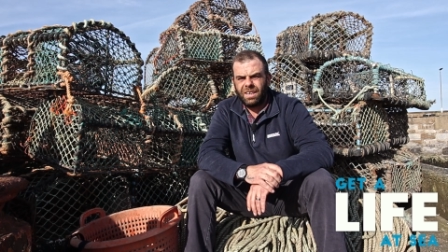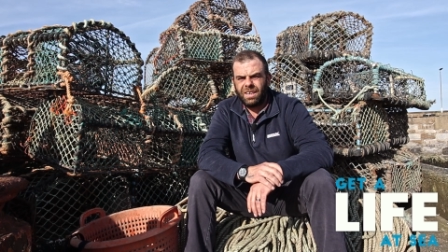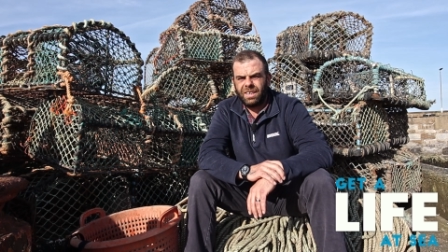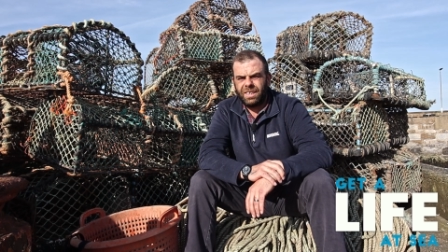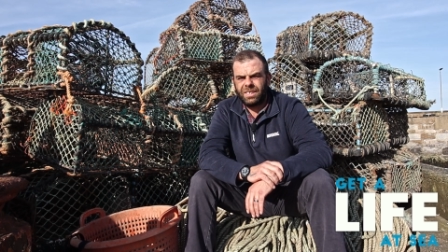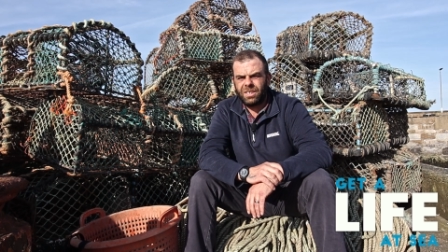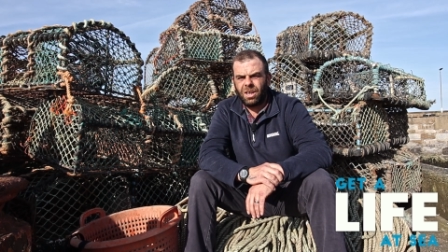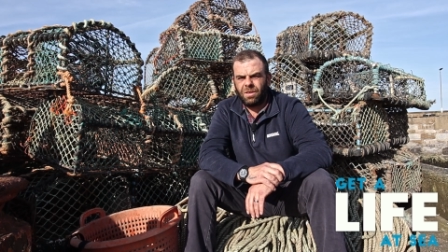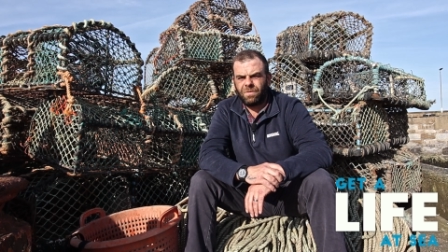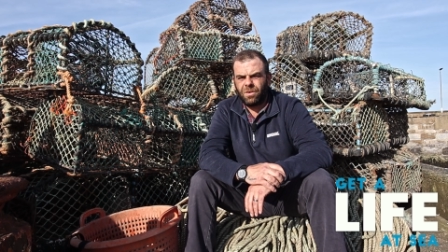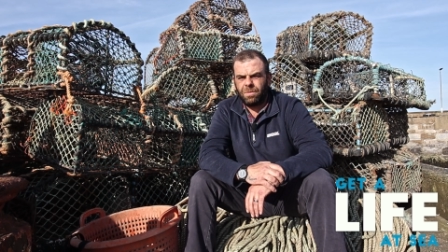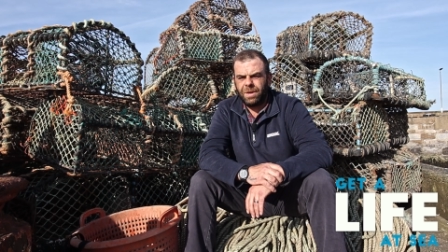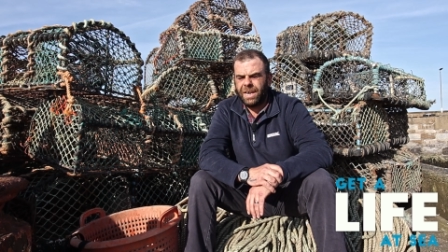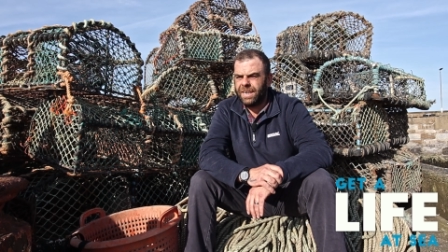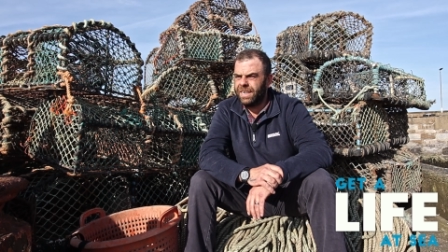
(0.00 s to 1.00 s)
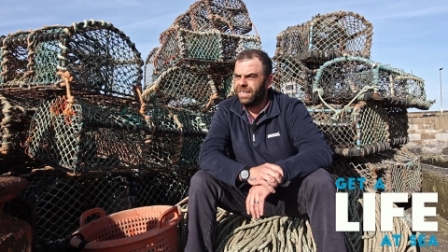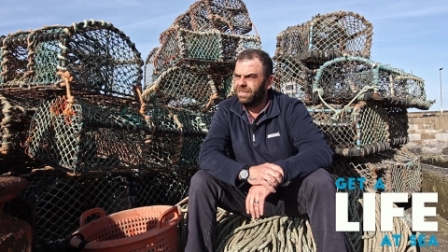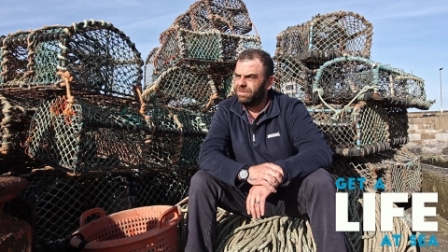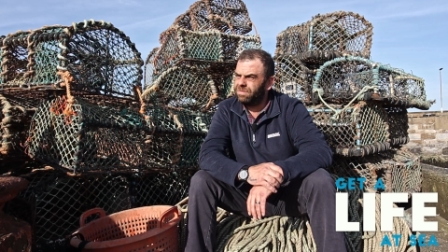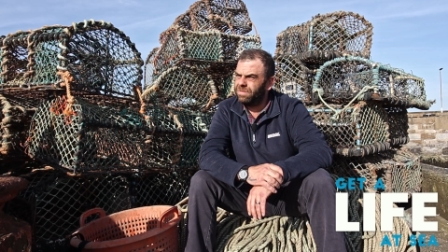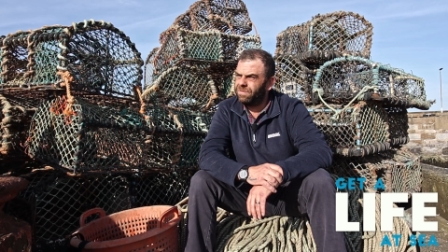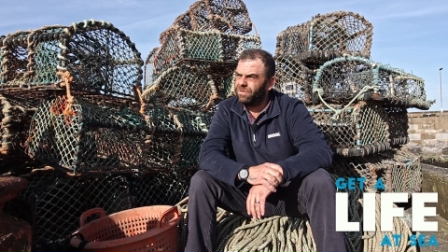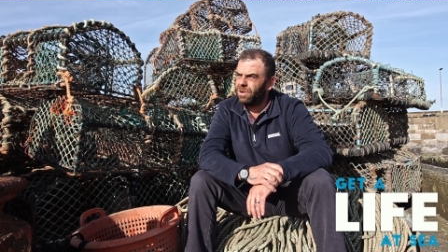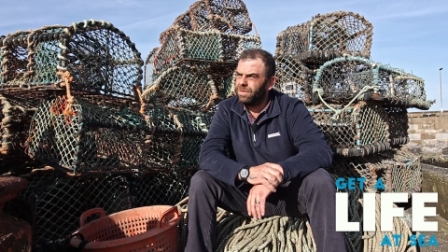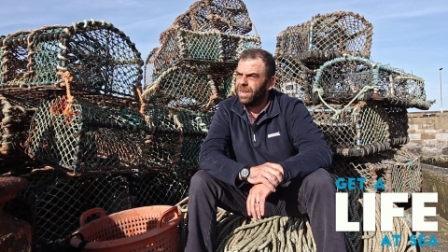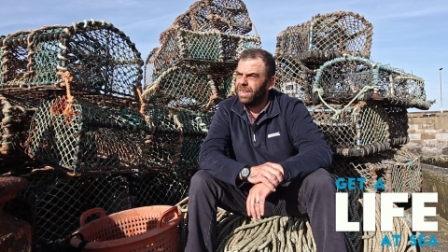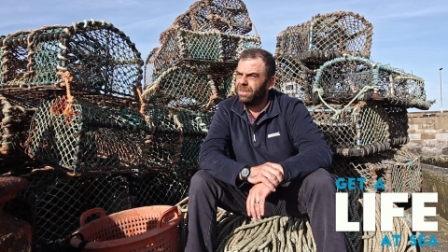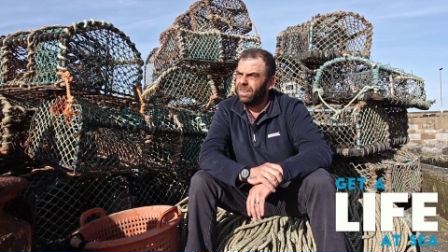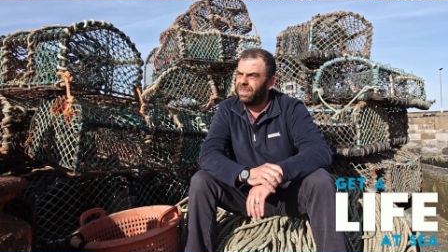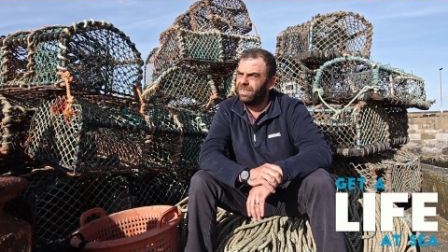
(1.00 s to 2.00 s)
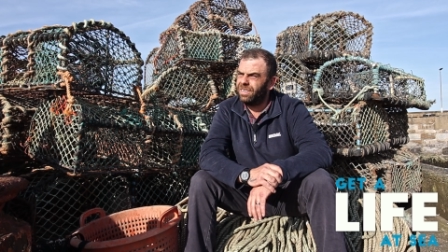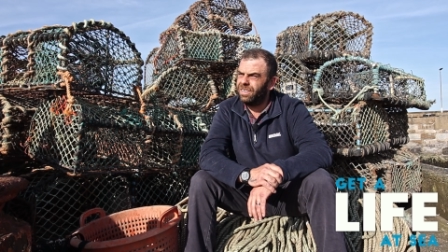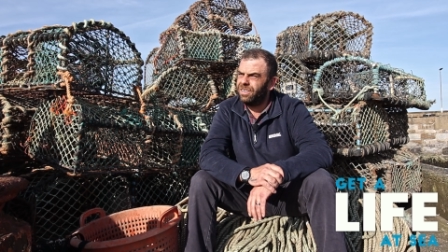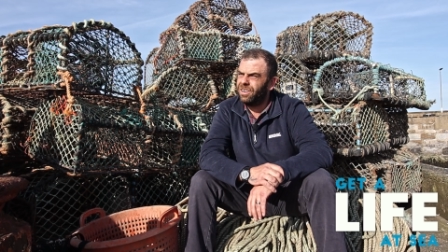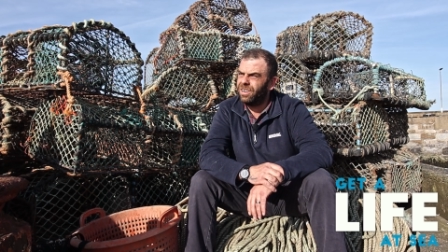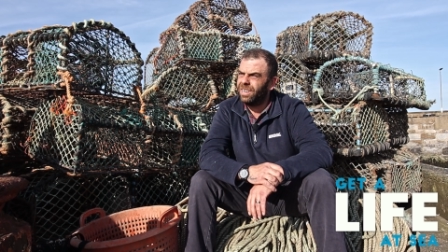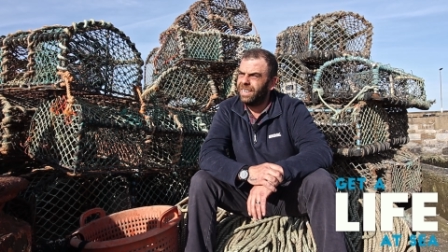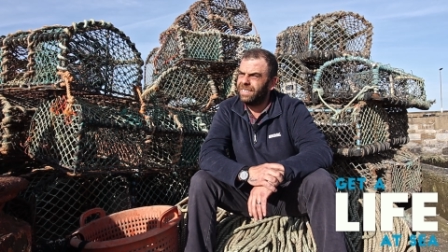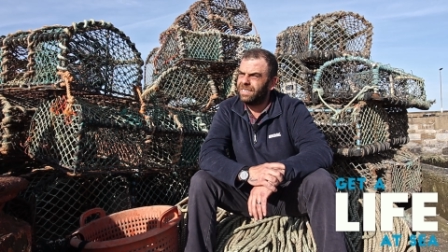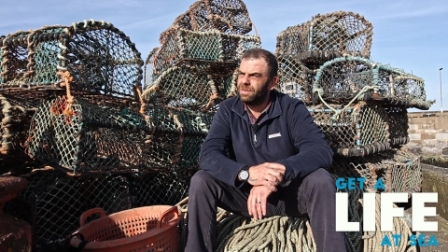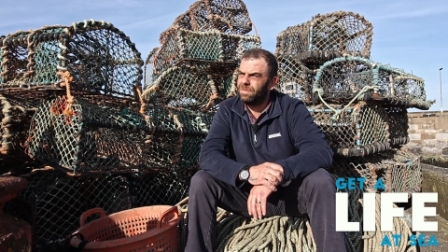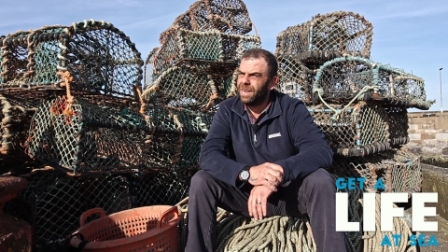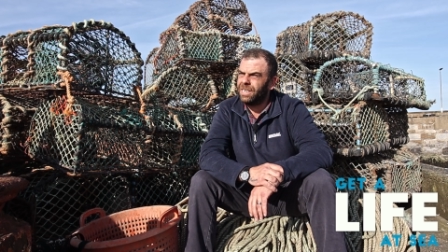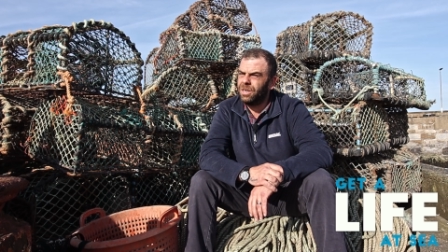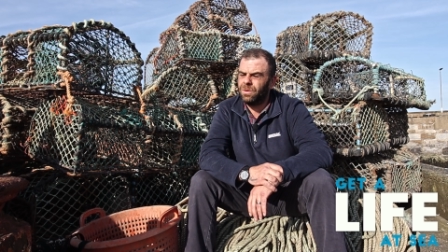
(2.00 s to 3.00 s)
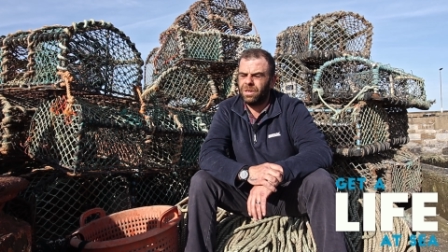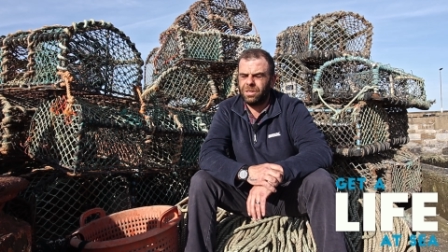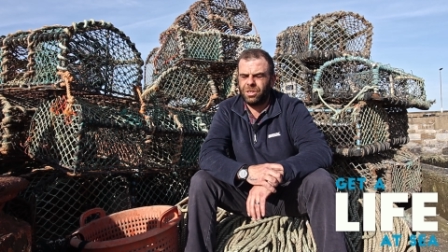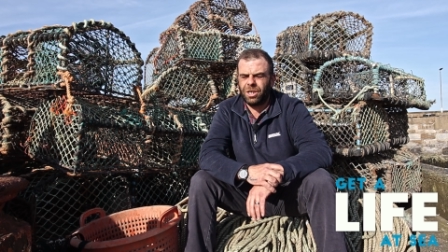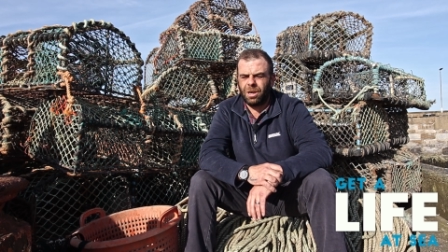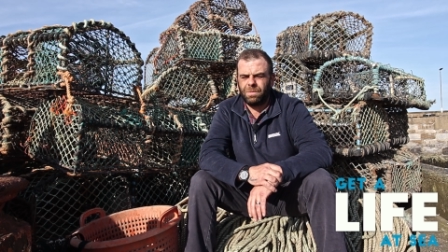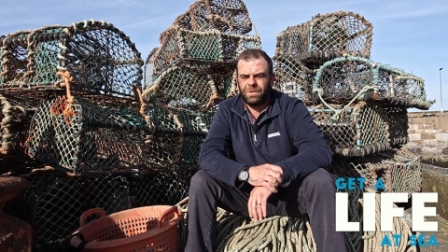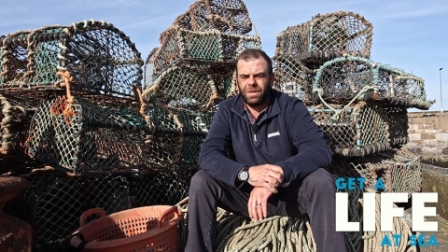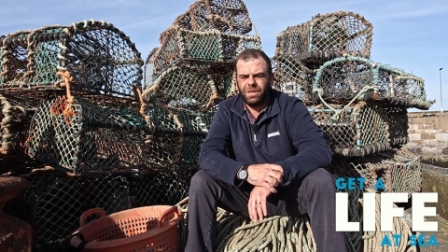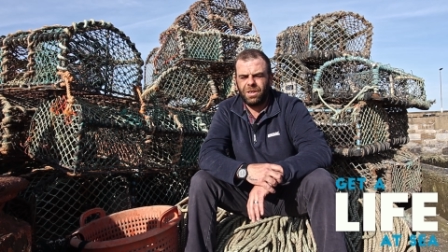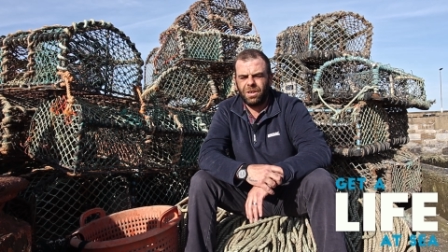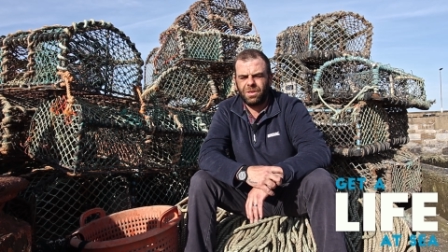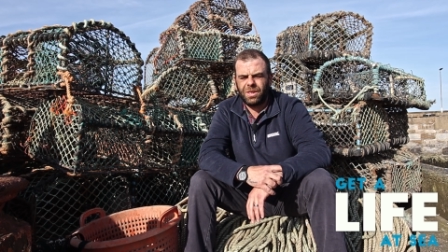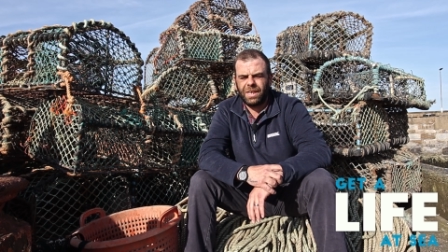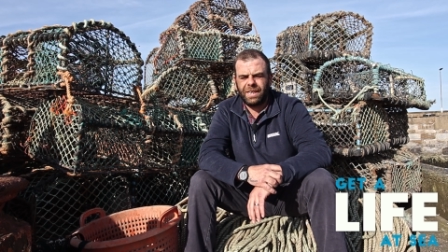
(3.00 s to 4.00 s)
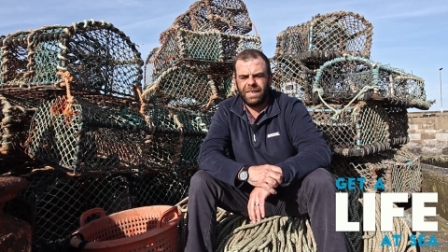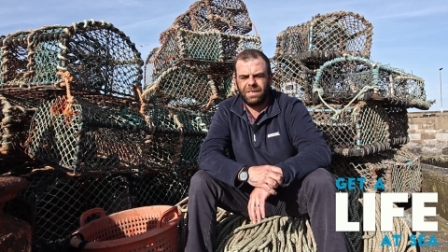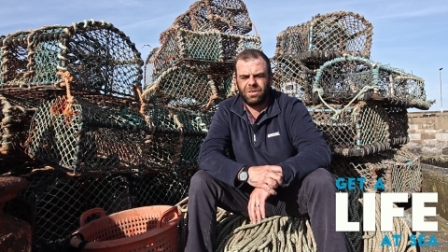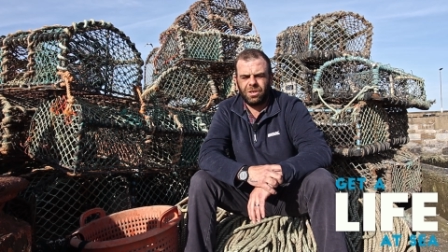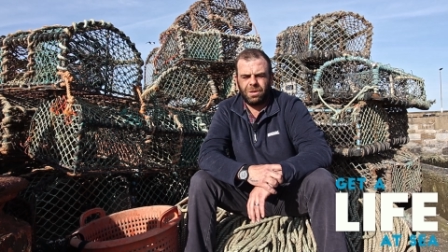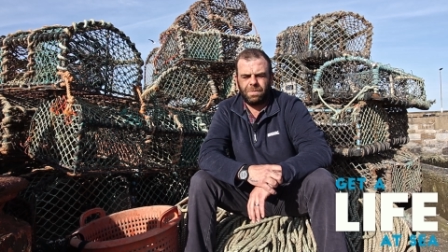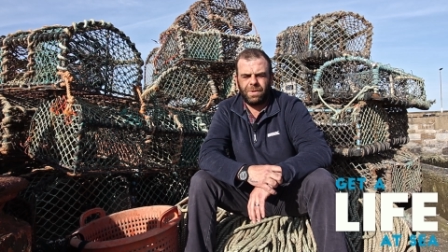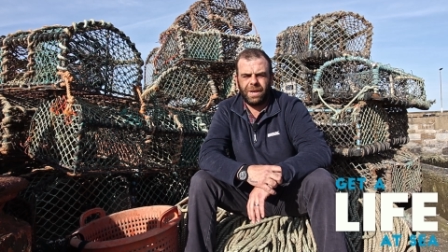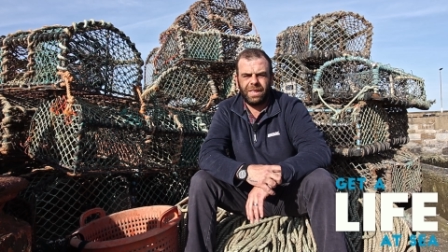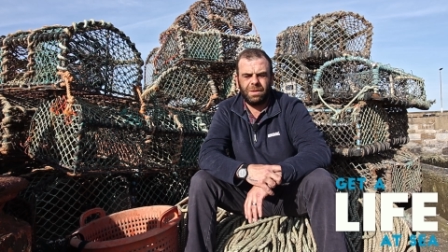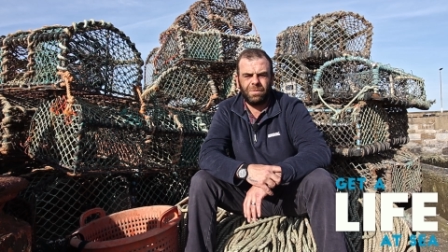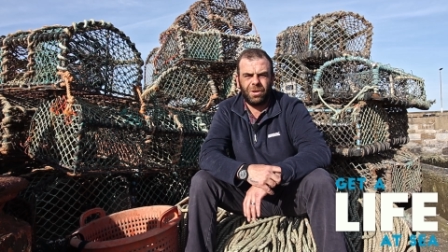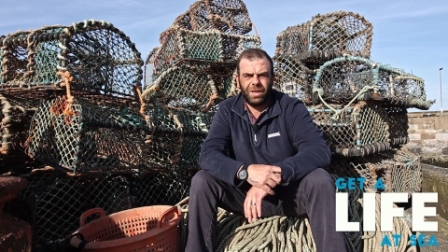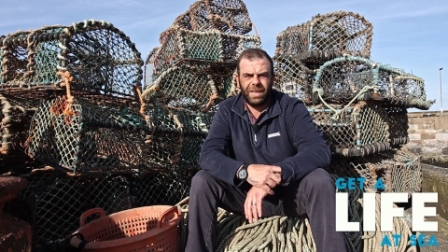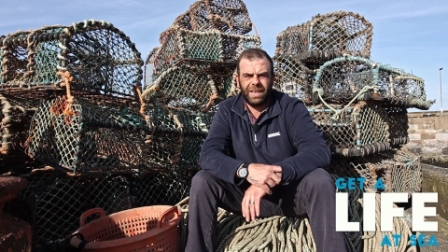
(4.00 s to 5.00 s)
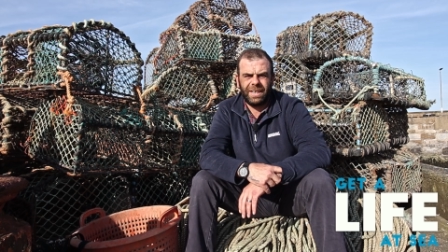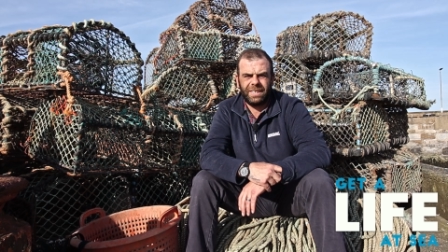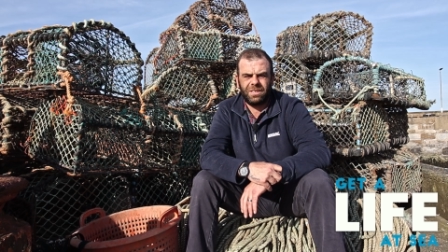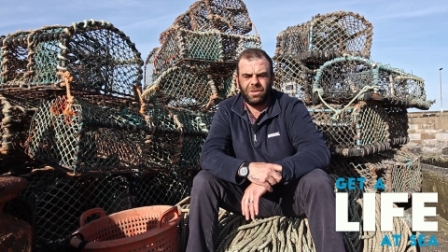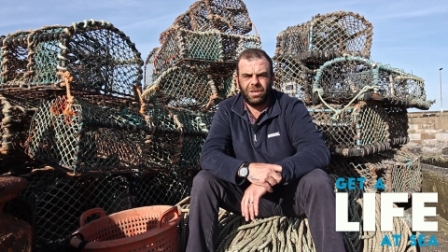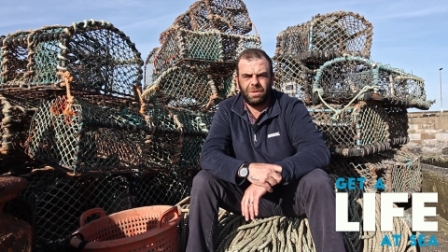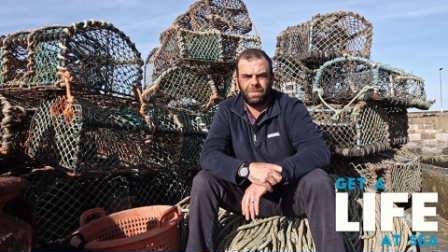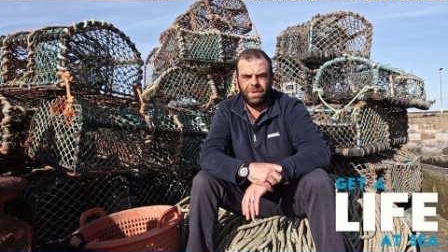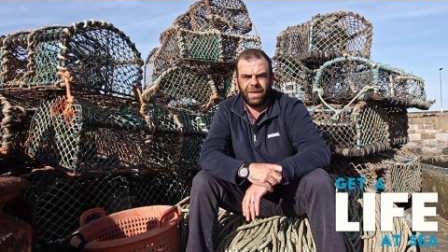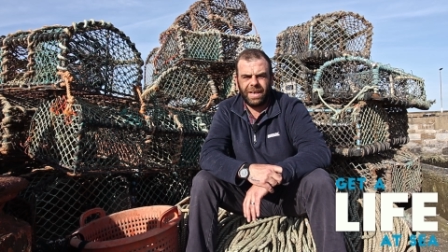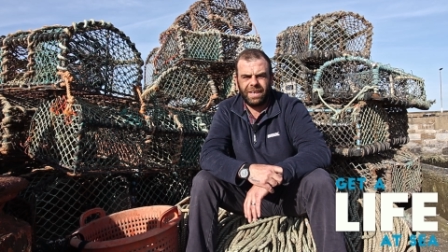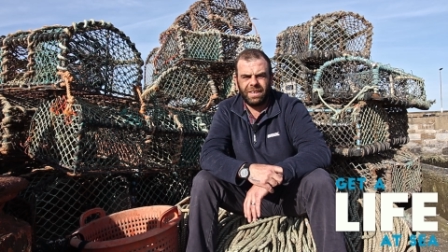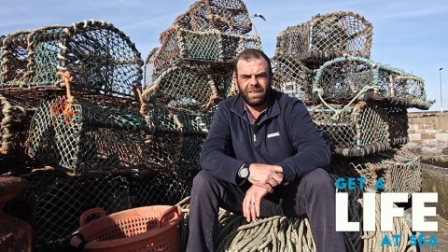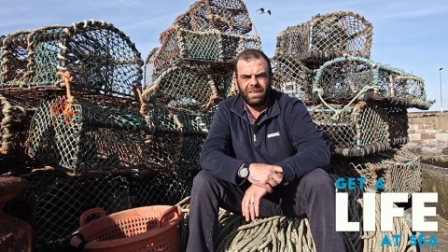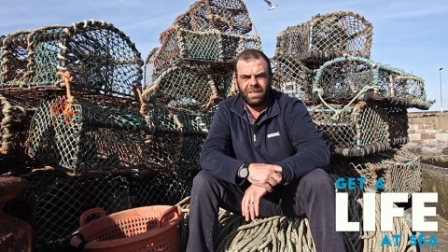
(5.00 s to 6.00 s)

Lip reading: And it's all from earning from it's a manual job. You don't think it's going to pay the money it is going to pay.